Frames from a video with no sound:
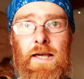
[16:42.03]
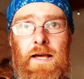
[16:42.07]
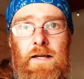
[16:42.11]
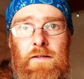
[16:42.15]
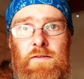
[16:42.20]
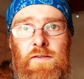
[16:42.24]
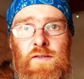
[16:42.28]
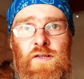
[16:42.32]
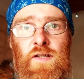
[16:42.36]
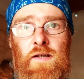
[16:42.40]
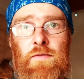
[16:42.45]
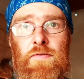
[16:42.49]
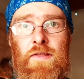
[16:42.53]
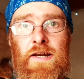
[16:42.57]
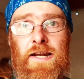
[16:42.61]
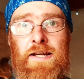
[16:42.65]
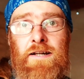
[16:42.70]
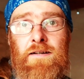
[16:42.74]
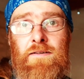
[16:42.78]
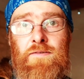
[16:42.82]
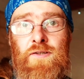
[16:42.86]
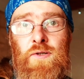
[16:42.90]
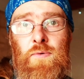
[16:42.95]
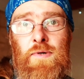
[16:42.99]
I'll insert the
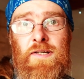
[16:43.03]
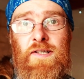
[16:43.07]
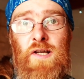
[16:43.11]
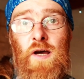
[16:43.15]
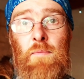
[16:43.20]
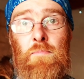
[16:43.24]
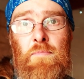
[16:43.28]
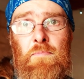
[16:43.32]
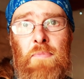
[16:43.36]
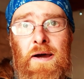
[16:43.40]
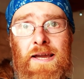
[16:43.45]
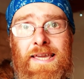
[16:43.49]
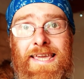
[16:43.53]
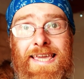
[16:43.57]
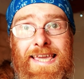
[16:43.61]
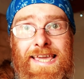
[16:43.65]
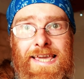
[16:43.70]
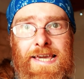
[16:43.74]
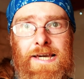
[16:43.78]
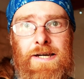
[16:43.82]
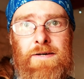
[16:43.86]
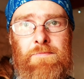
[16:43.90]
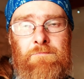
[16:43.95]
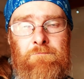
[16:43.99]
link to it up by
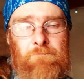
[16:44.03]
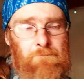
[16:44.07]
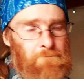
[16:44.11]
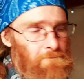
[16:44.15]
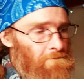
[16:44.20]
here,